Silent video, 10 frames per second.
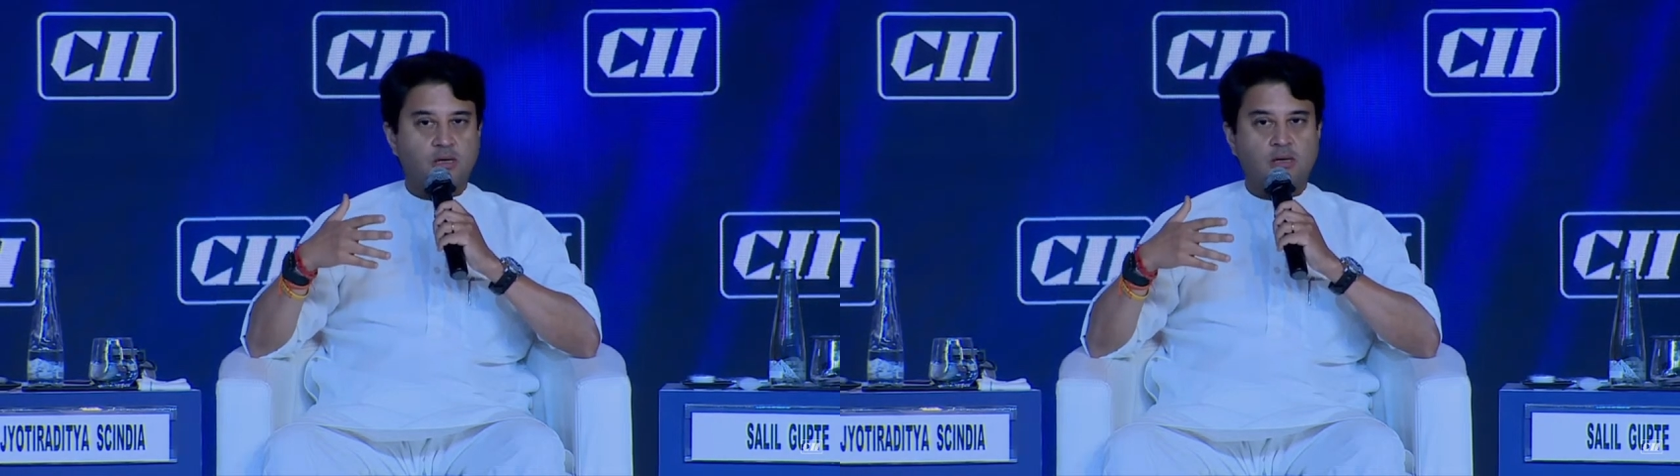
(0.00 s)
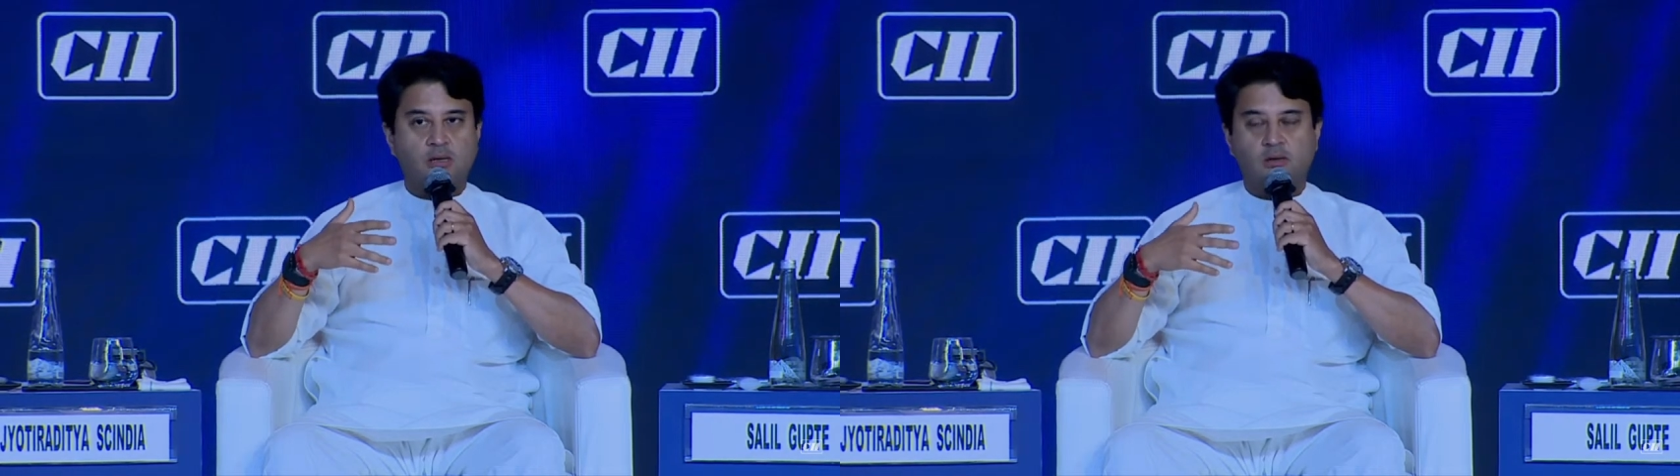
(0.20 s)

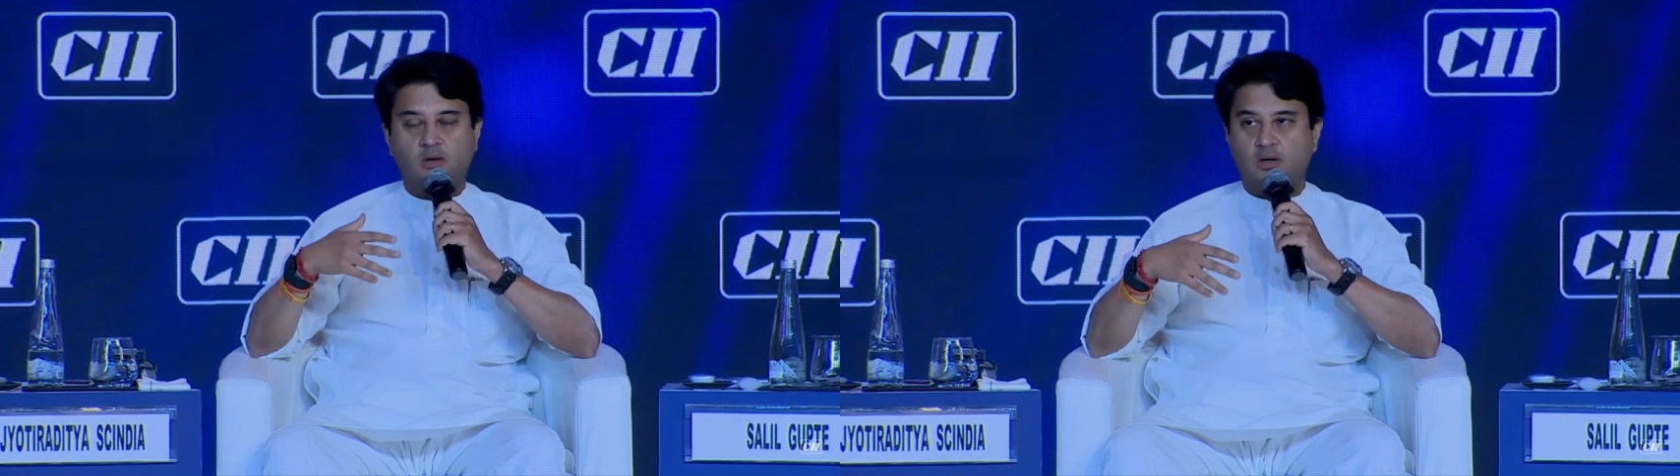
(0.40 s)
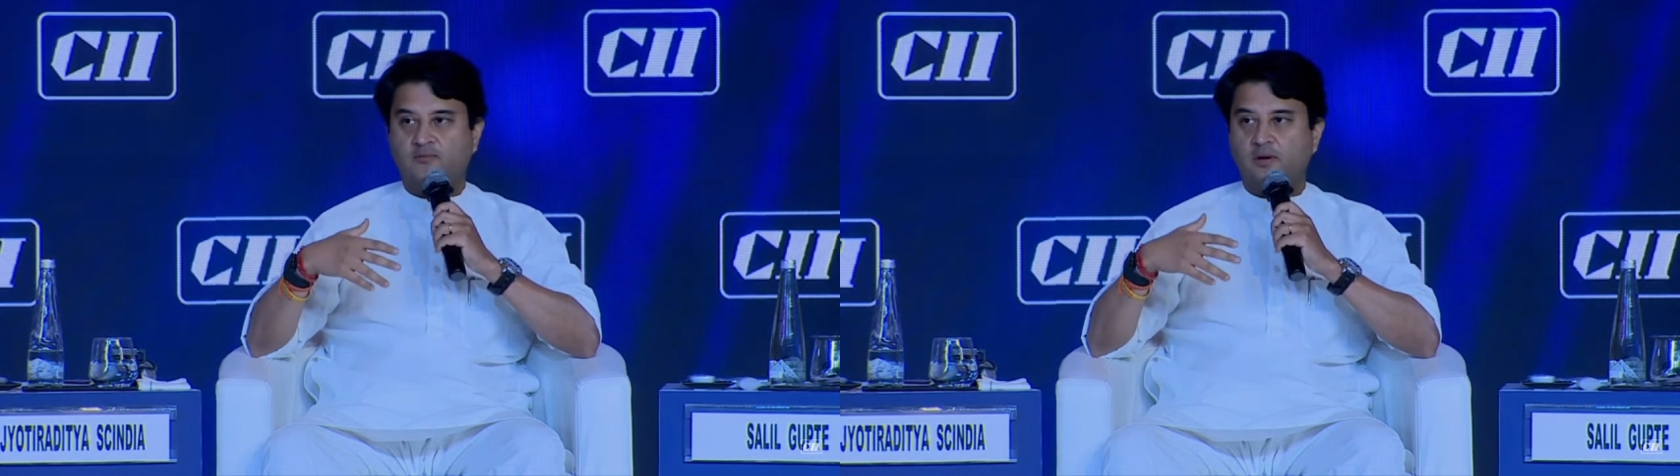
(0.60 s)

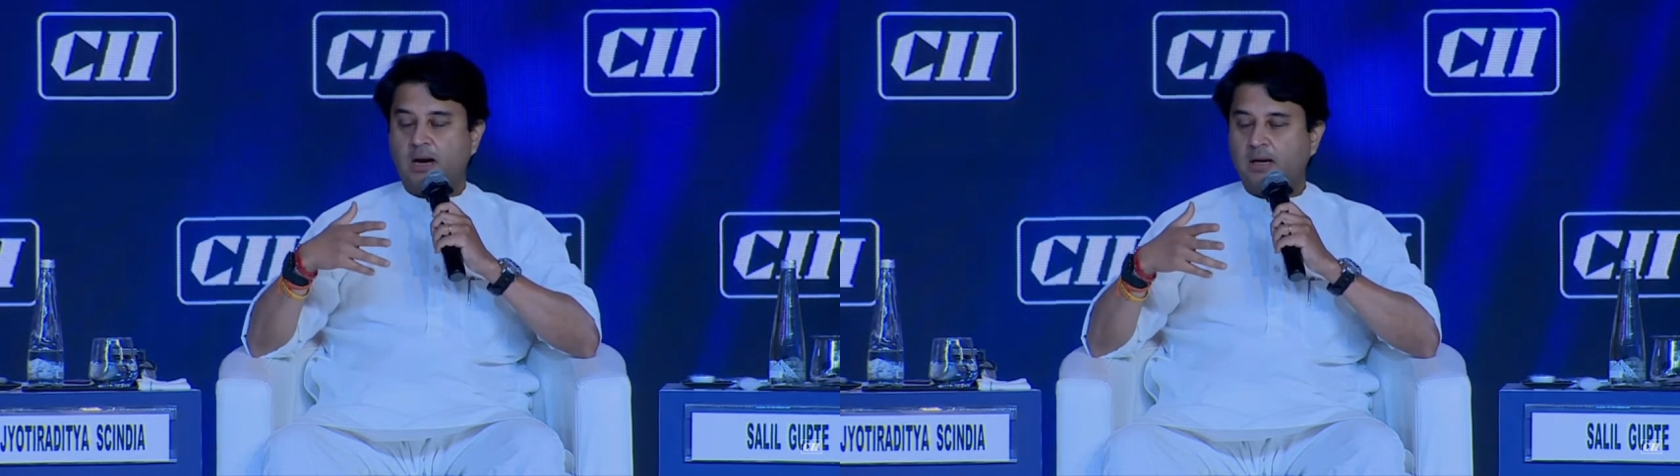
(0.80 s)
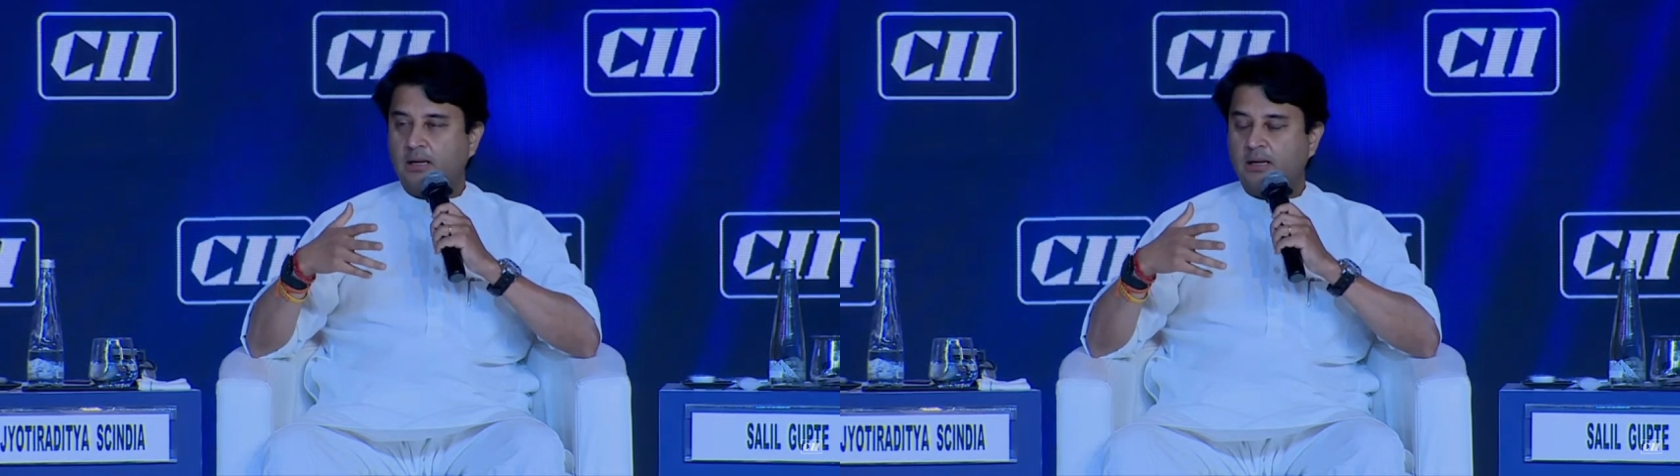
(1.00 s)
not even
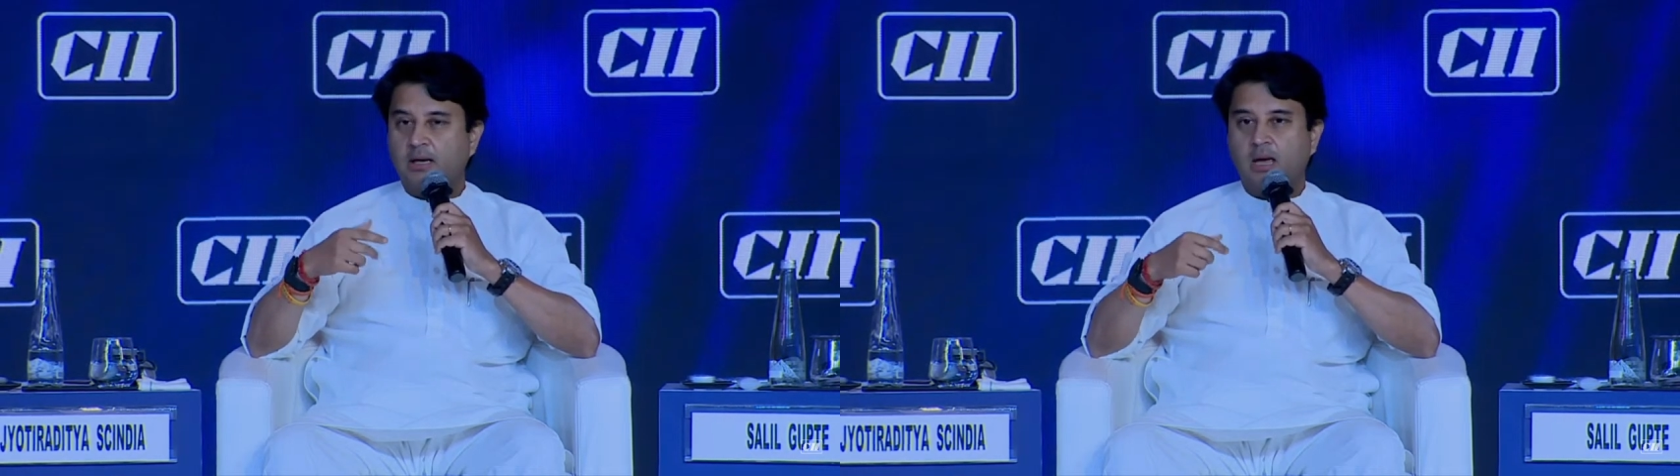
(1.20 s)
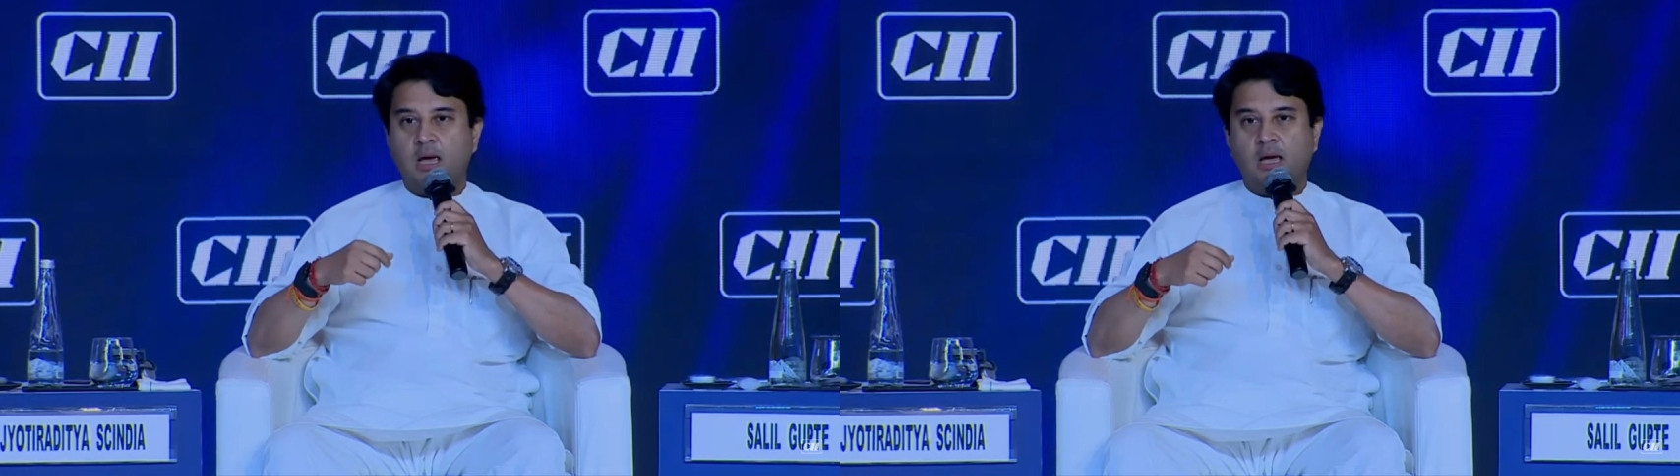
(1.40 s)
idling.